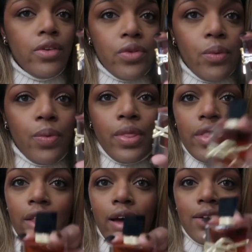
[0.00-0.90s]
So
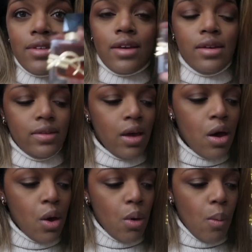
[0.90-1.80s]
that is
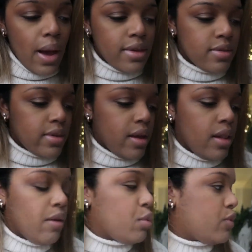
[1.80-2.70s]
Y S L
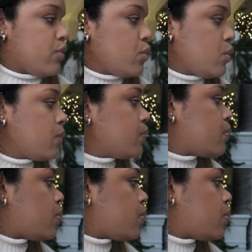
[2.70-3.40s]
Le Parfum.